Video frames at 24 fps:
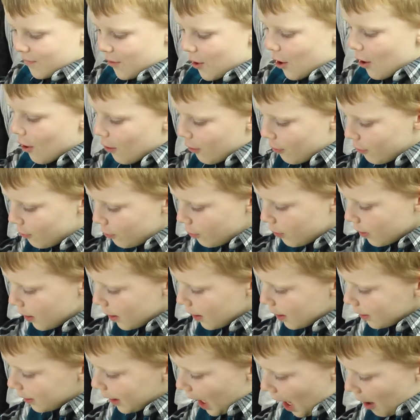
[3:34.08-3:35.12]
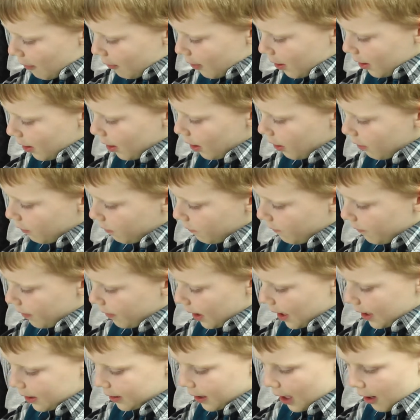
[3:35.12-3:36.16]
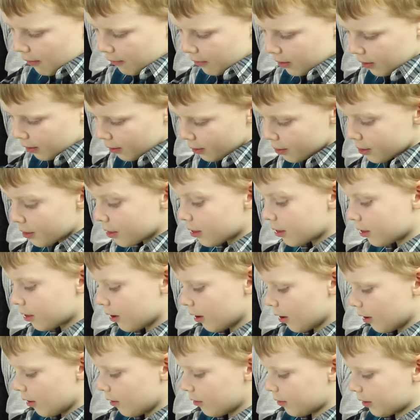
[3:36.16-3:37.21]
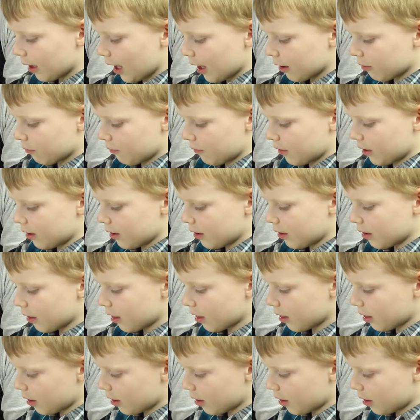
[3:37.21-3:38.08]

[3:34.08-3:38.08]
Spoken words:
No, that one is 3, that one's 2, that one's